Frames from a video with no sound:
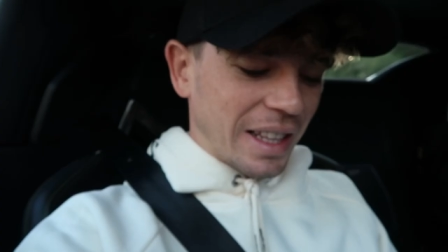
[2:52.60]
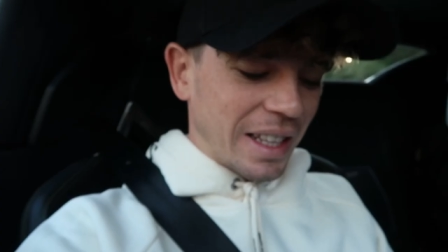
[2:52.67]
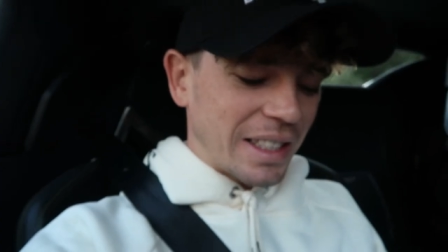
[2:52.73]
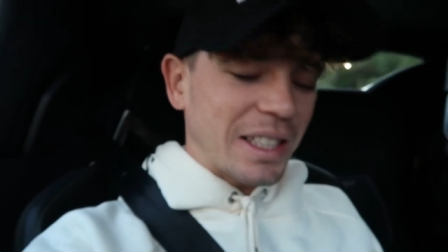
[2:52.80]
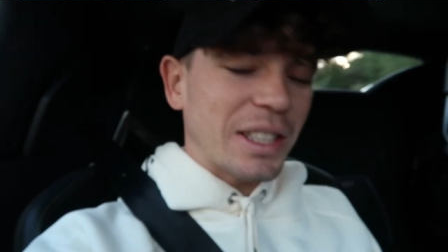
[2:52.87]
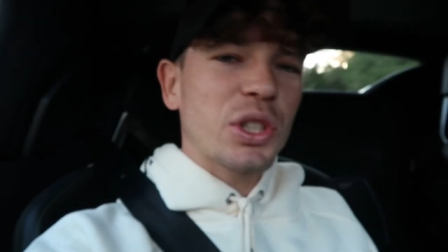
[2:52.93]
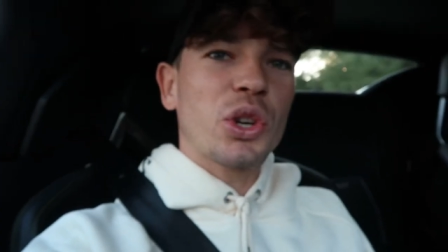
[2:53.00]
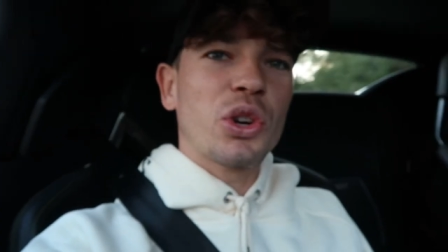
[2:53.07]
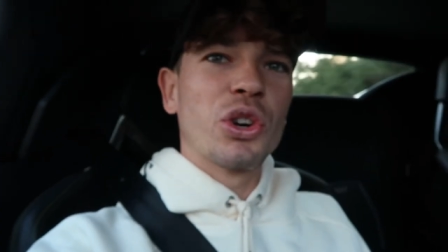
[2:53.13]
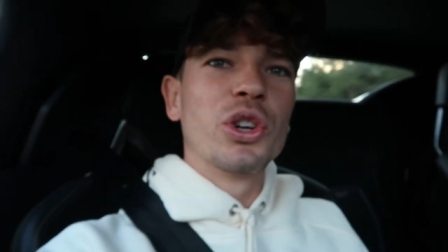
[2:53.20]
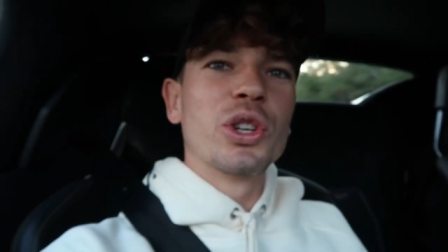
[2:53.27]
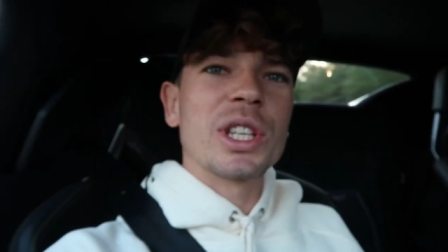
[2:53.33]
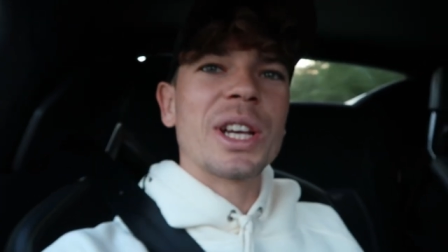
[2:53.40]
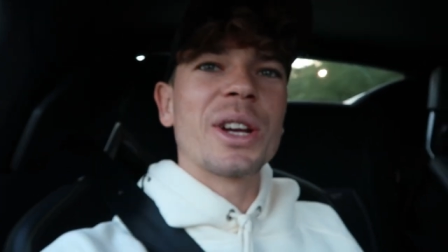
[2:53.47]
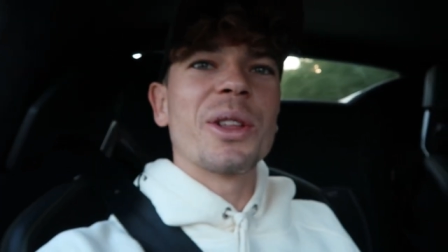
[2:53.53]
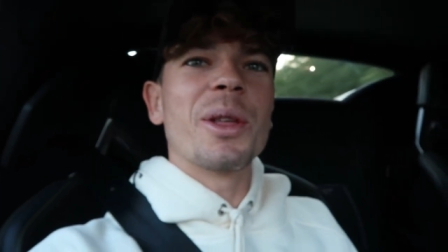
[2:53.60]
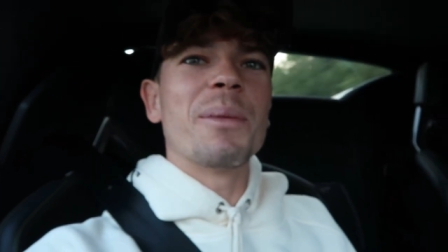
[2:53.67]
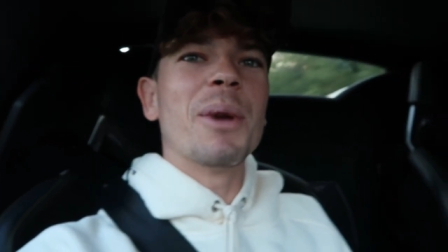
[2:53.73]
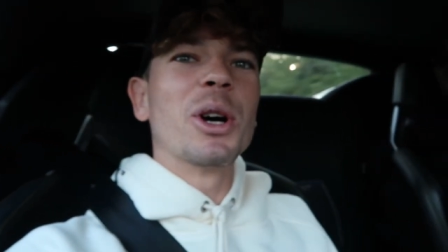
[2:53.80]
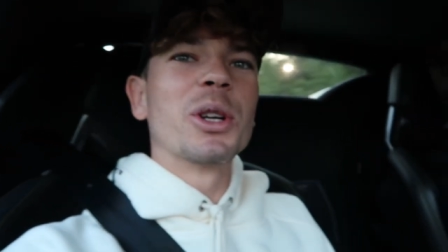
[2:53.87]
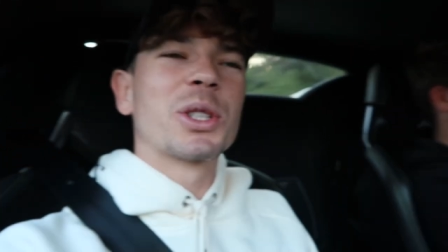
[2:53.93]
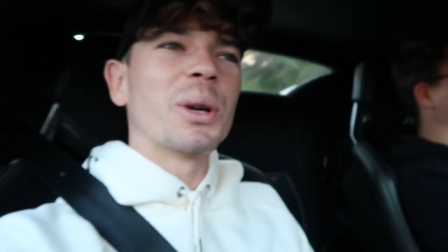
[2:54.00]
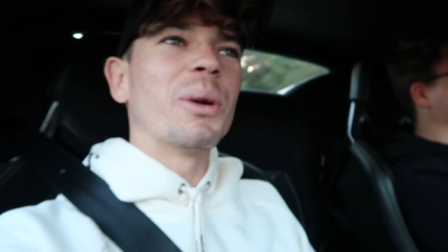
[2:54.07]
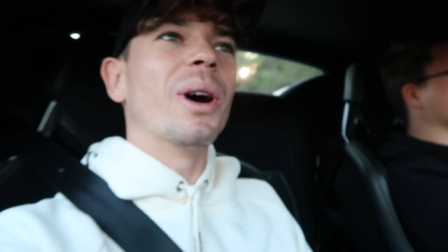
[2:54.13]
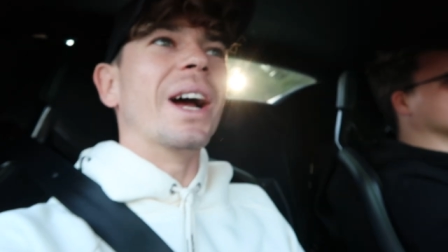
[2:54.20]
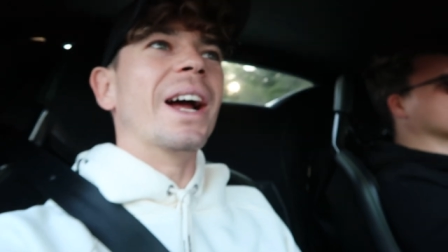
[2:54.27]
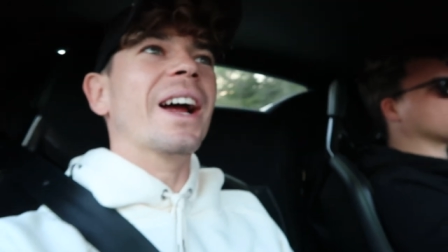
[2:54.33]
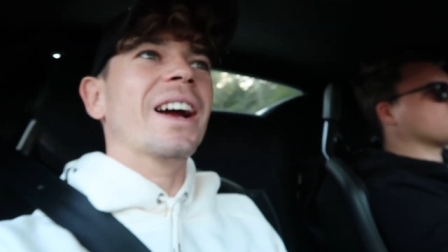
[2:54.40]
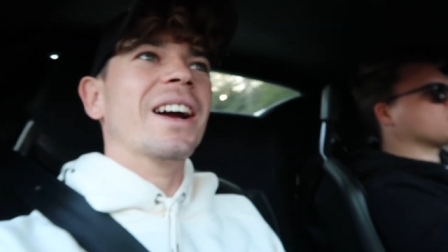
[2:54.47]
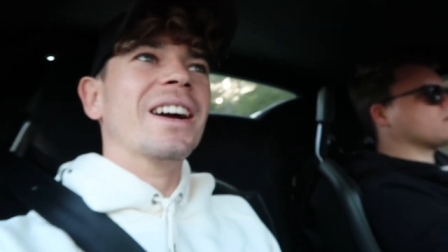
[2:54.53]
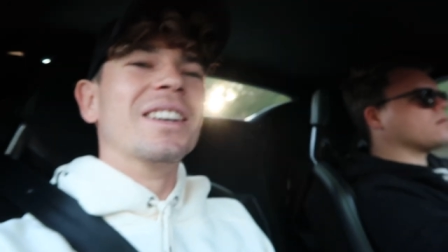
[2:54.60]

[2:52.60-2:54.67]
This is cruising on the motorway.